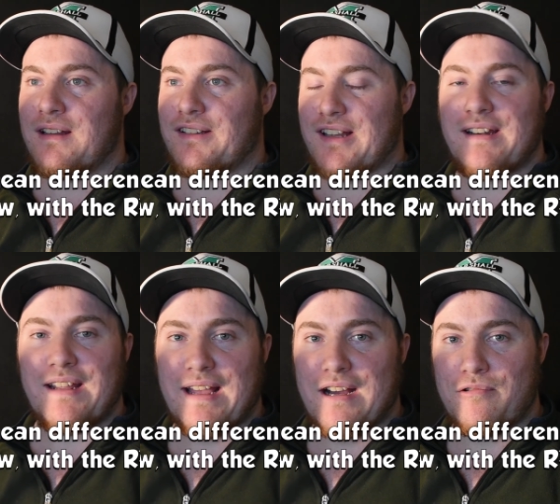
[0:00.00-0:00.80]

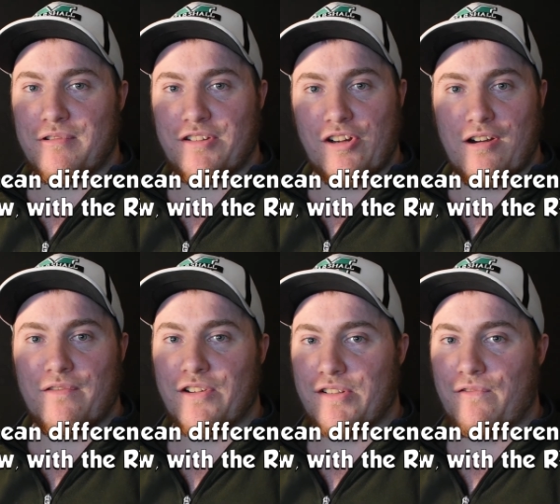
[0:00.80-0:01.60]
sending out Star
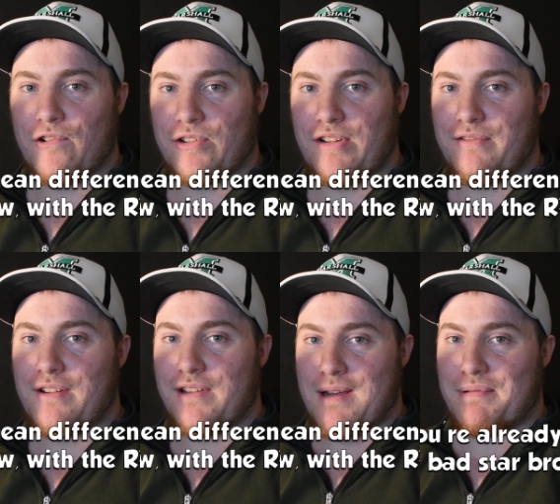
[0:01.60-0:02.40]
vs. the Forces of
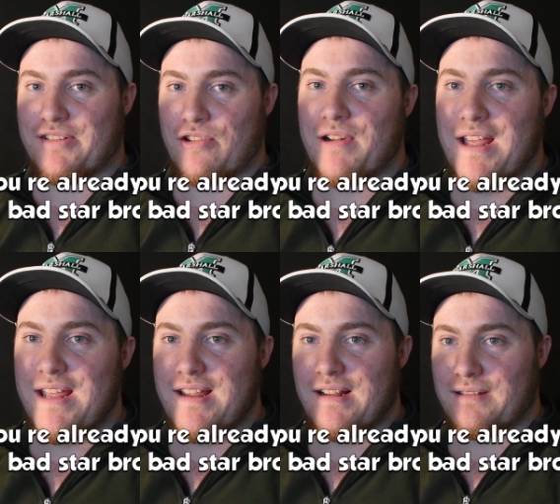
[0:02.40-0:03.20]
Evil Episode
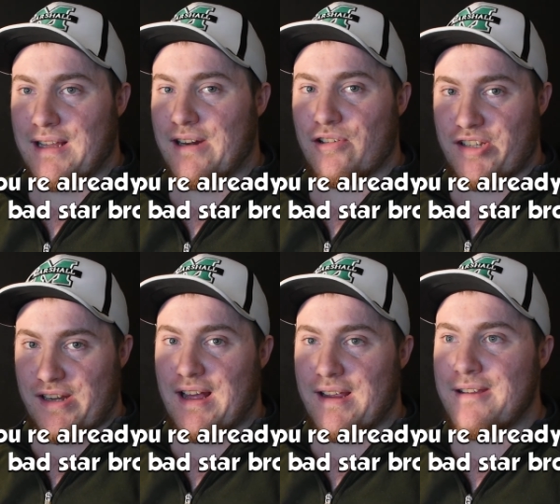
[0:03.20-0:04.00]
8 later
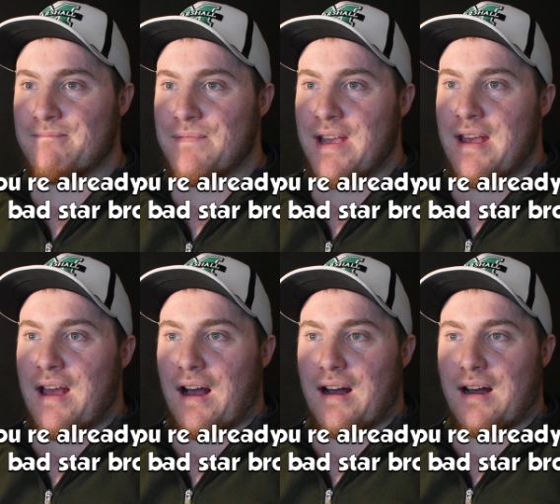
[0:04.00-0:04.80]
tonight.
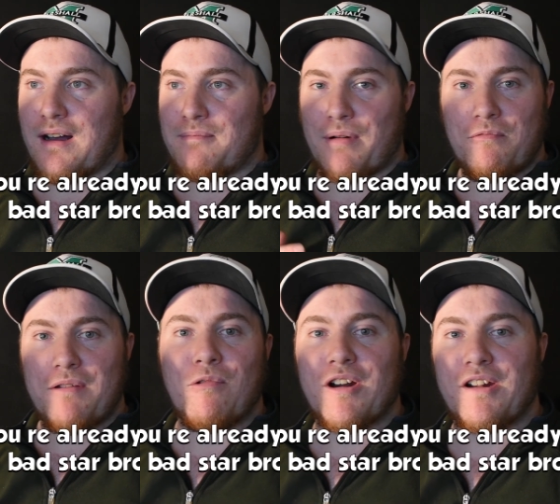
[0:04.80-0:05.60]
But
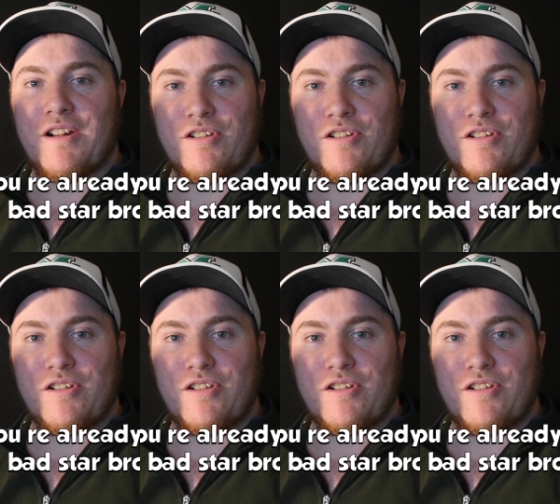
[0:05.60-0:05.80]
we wanted to